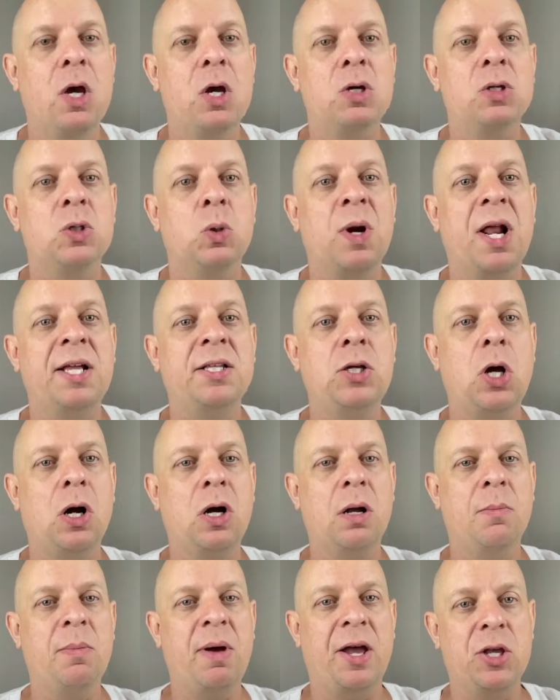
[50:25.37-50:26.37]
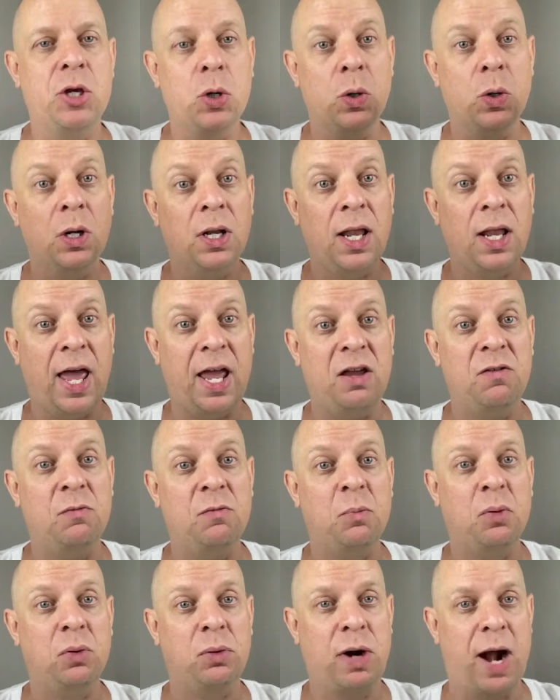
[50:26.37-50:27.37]
So when I talk about your life
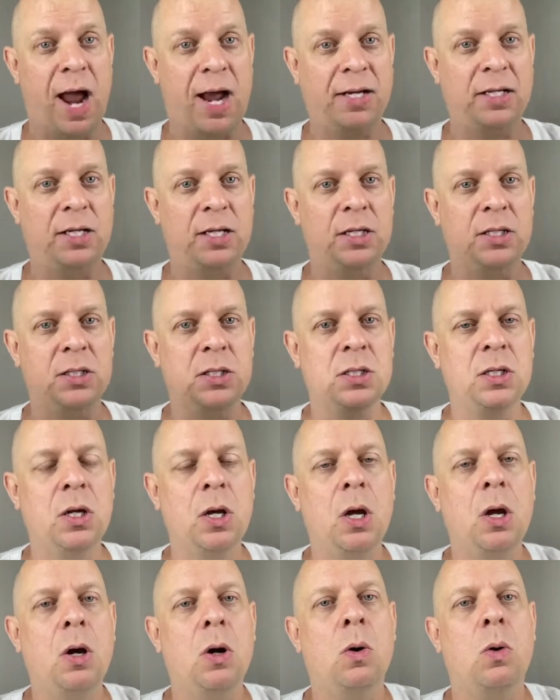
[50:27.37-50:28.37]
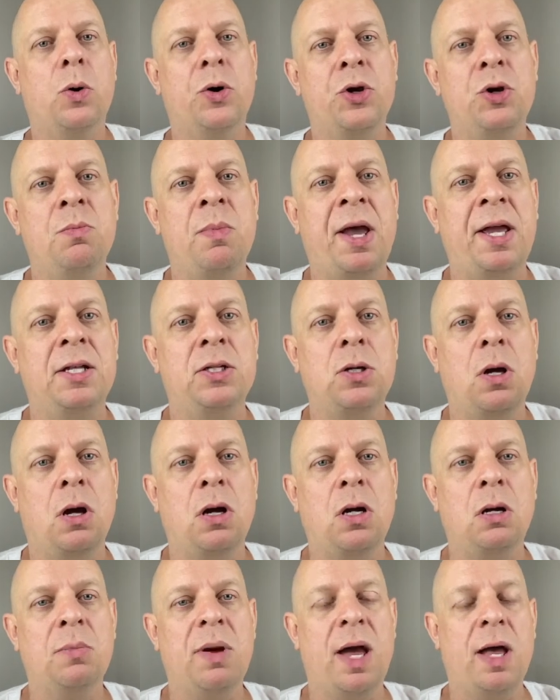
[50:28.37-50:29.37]
practice, or you might
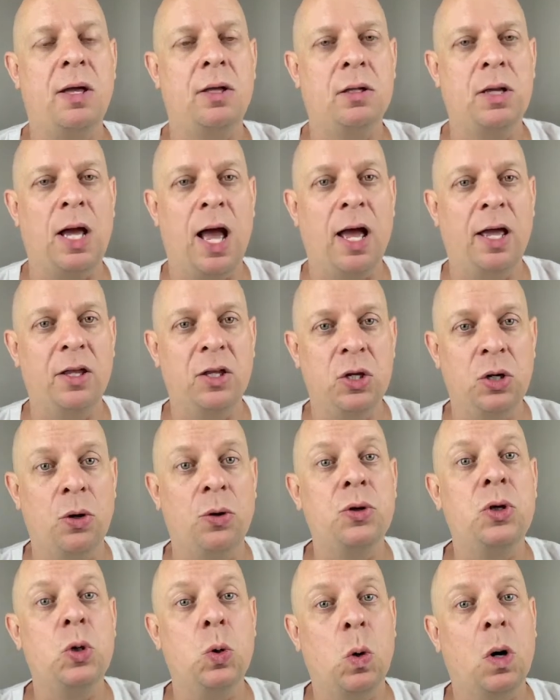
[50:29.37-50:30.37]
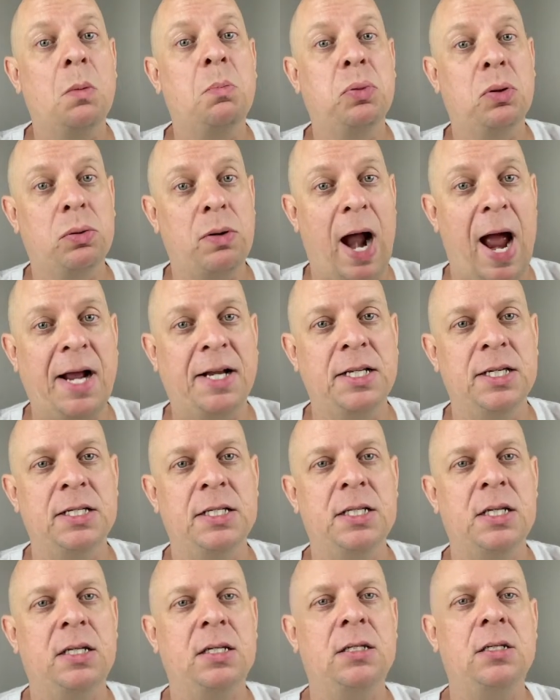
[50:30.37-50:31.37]
talk about, you know, you are
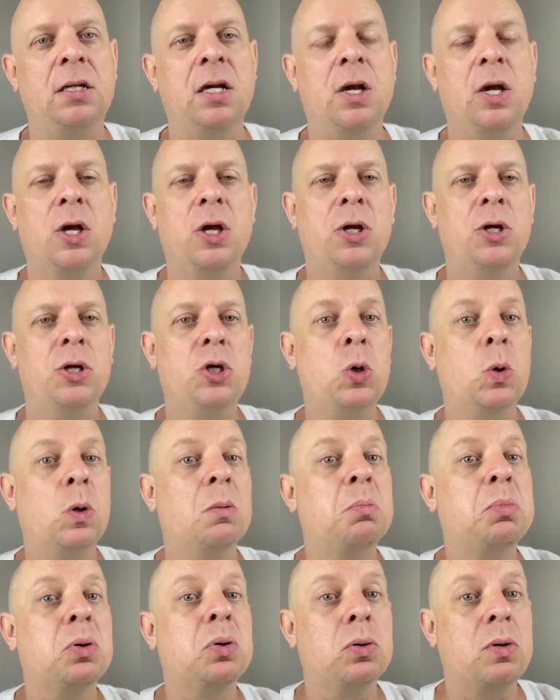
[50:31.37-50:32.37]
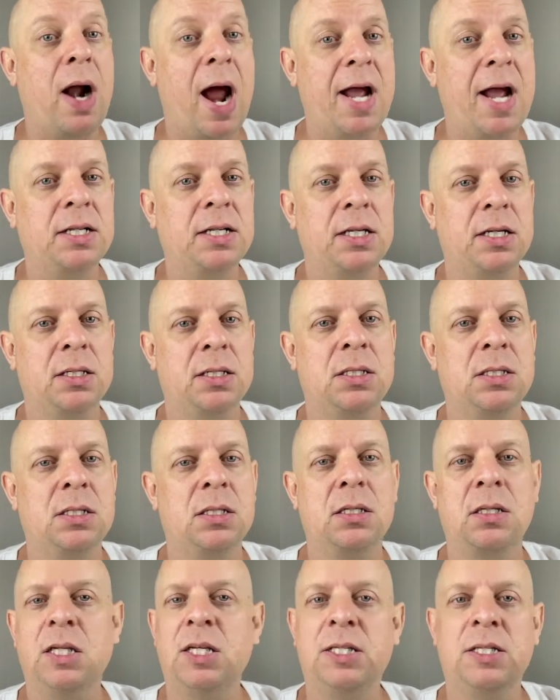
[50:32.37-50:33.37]
practicing, your practice
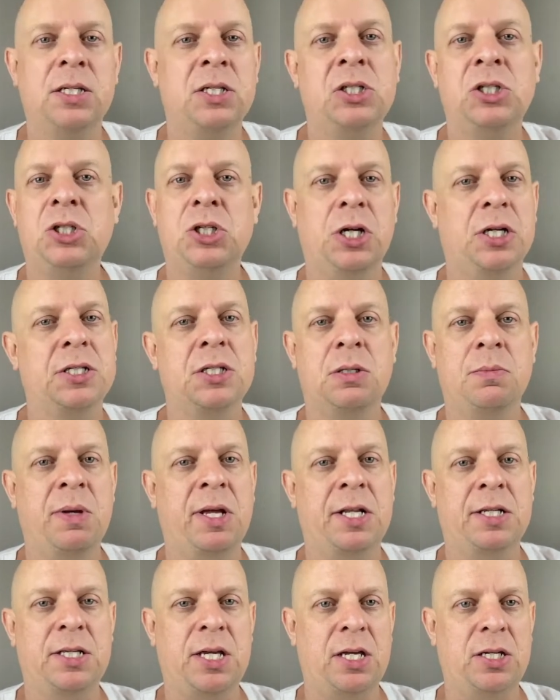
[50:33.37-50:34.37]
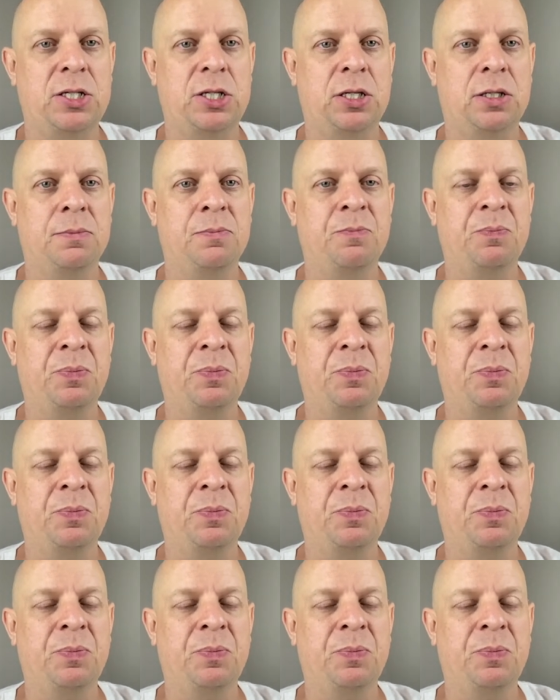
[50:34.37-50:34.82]
isn't just meditation.